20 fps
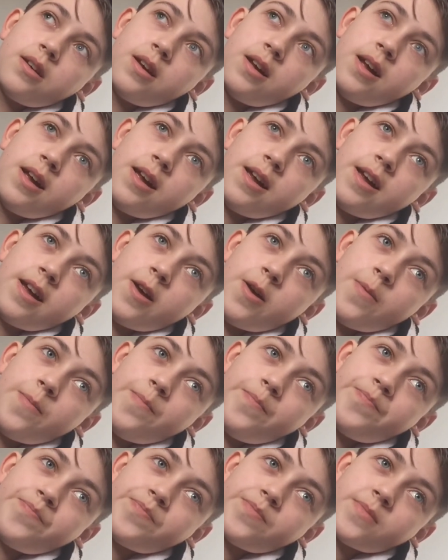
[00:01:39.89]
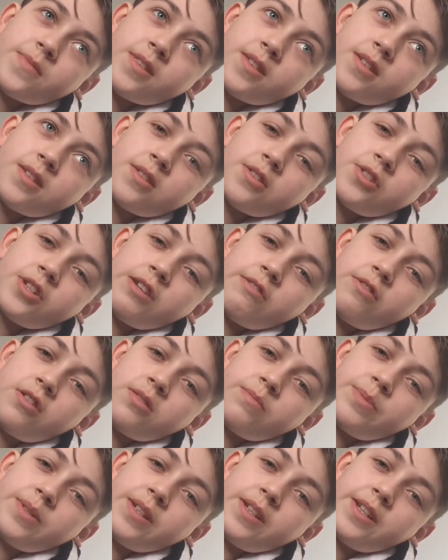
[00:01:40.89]
Gerard
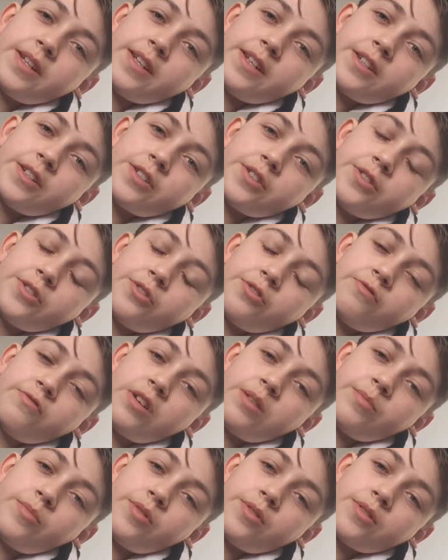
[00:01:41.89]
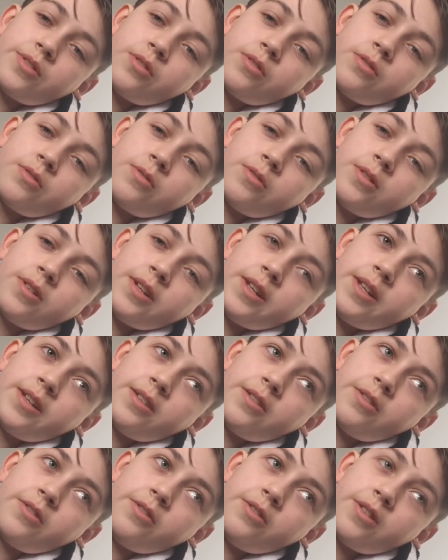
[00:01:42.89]
Piqué and Sergio Ramos are
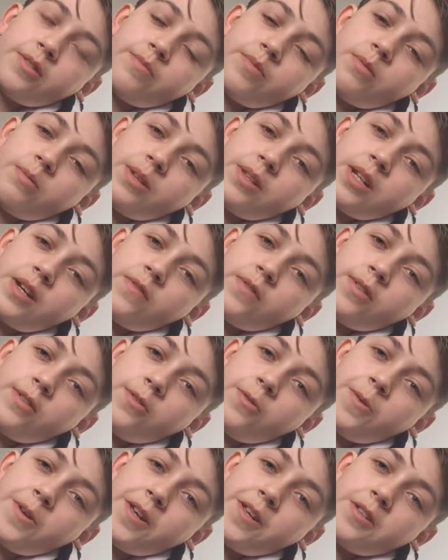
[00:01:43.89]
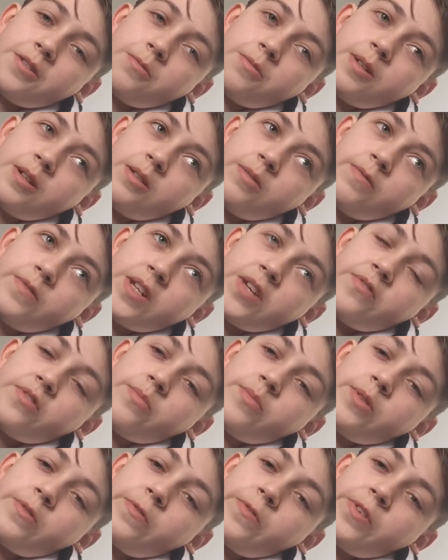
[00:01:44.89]
quite good. Probably David Luiz as well.
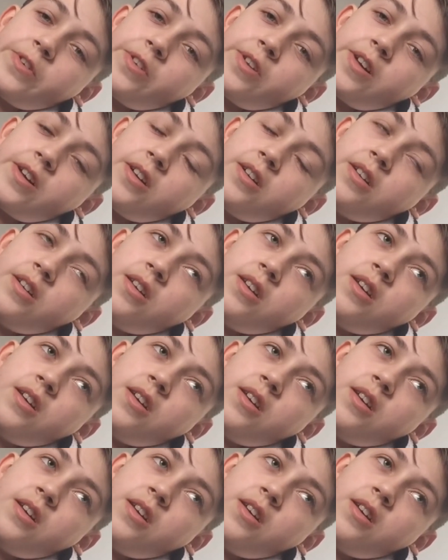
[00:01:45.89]
Favourite midfielder,